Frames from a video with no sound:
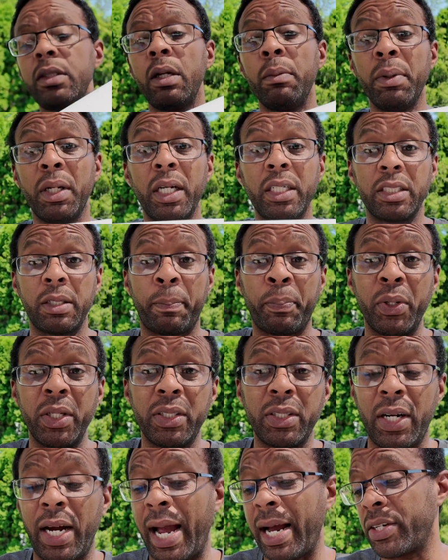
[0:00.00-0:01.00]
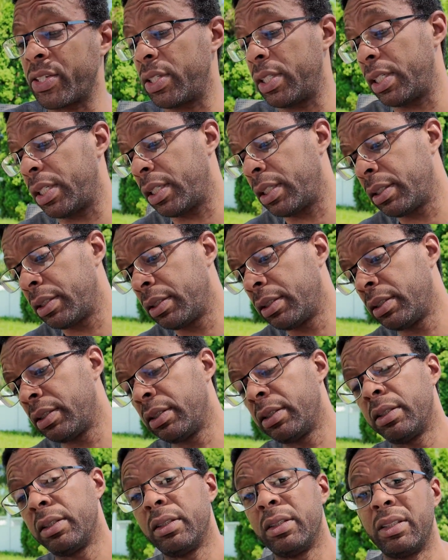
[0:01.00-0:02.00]
Because the printer actually
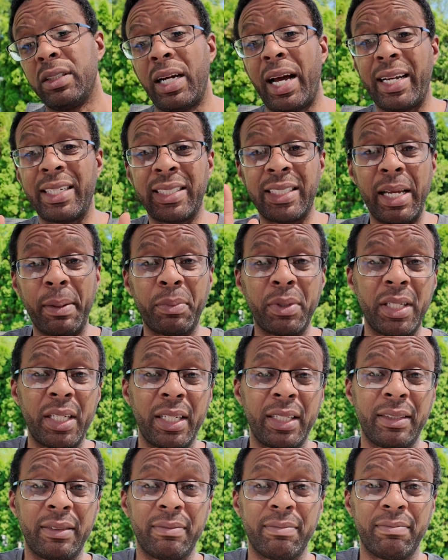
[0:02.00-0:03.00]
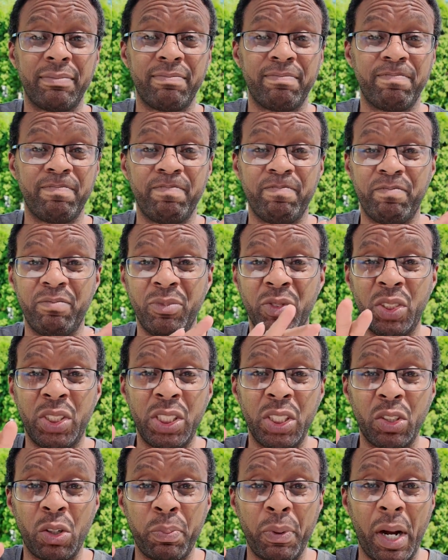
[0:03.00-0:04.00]
accepted it,
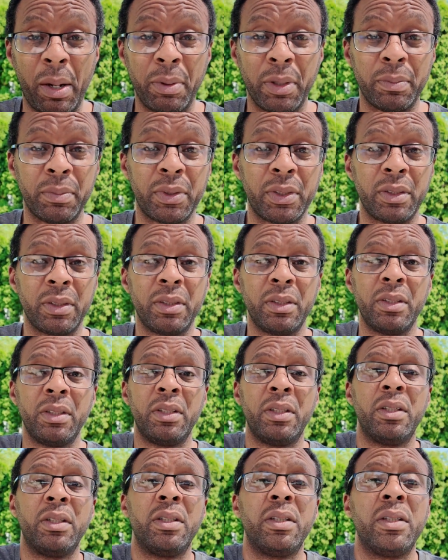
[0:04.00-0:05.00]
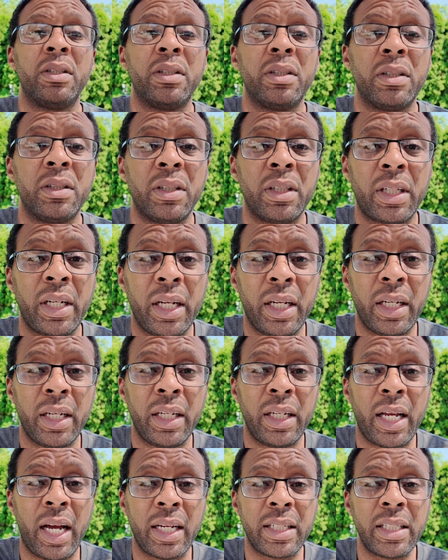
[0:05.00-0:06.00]
zero problems. Okay,
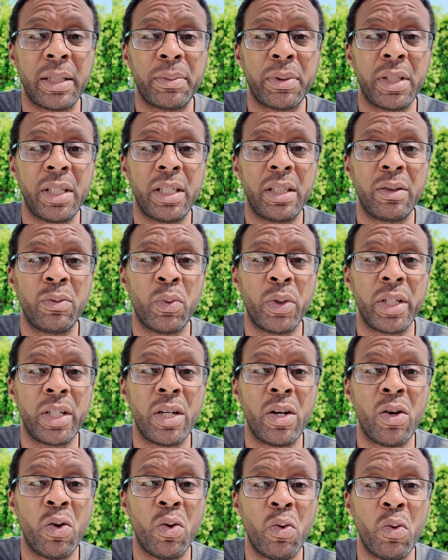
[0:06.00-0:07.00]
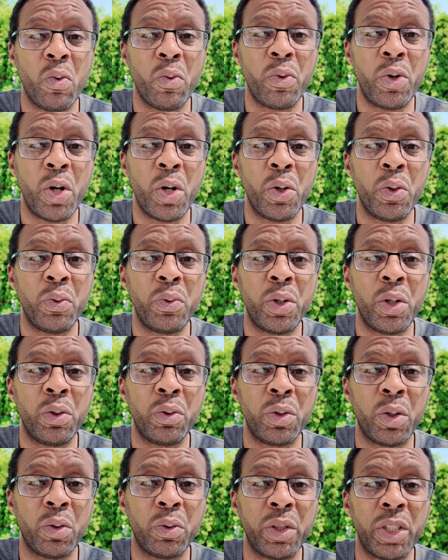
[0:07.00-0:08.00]
it accepted it with
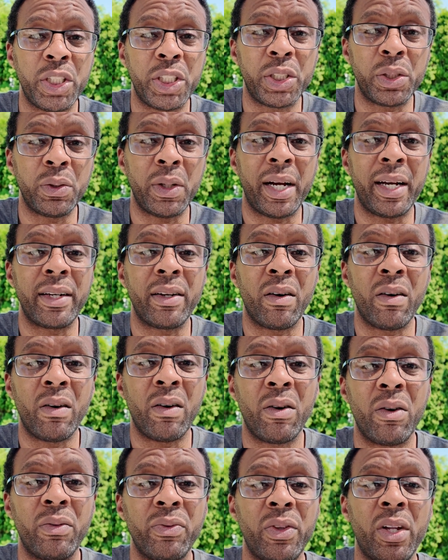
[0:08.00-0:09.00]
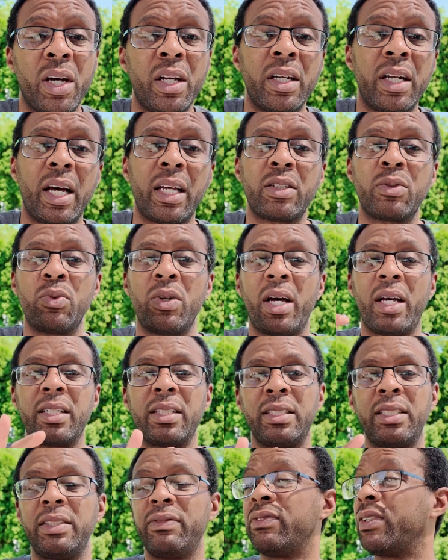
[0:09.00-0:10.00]
no issue at all. None, not
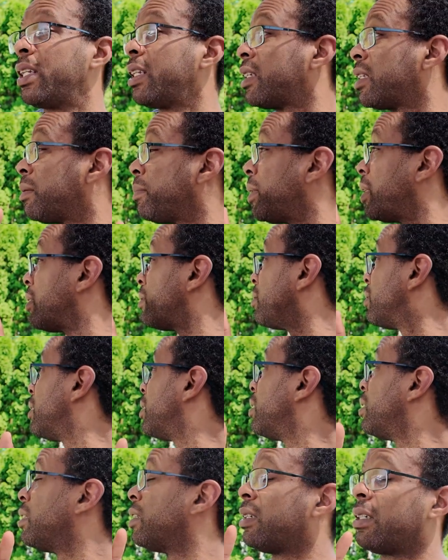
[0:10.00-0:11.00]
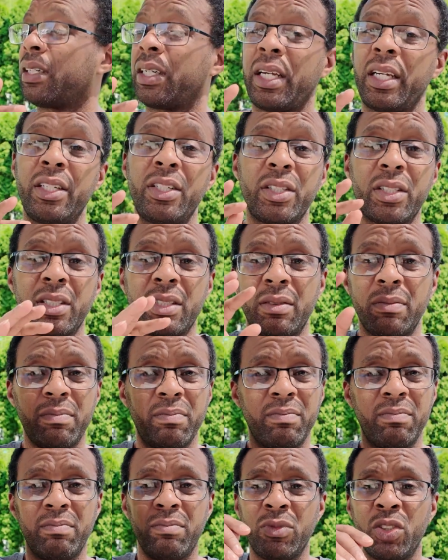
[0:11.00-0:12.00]
even a little bit. Okay, it just
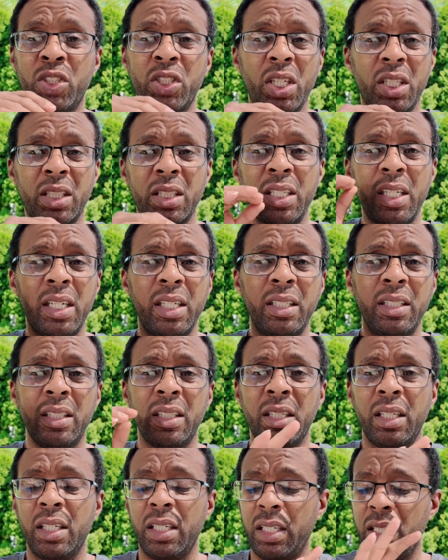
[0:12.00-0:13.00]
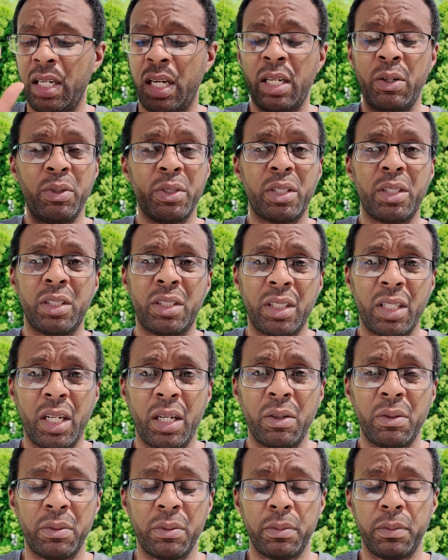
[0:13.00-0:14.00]
sucked it in and it was good to
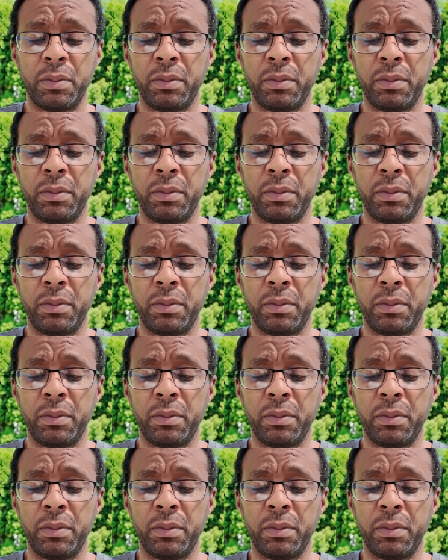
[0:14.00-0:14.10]
go.